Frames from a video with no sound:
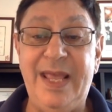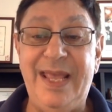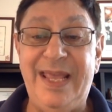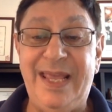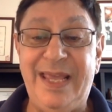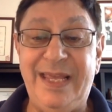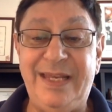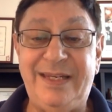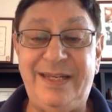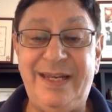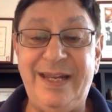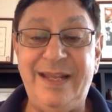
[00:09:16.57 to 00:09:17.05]

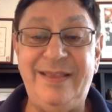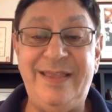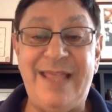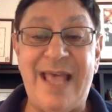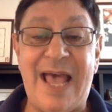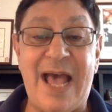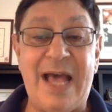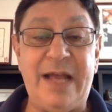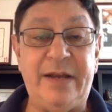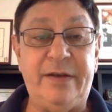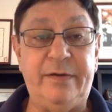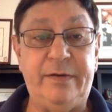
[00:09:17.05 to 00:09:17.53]
He did
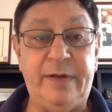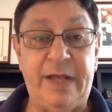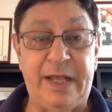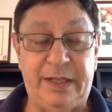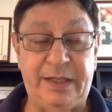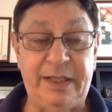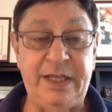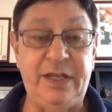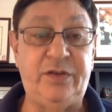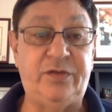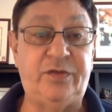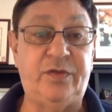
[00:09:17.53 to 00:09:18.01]
that,
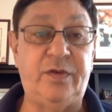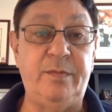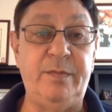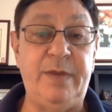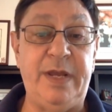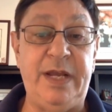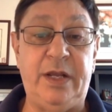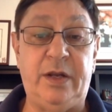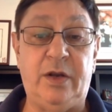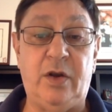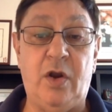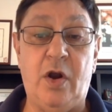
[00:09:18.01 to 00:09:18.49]
at least for
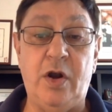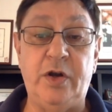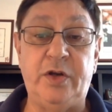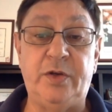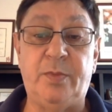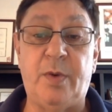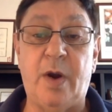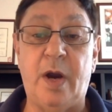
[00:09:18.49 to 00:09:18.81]
me, in large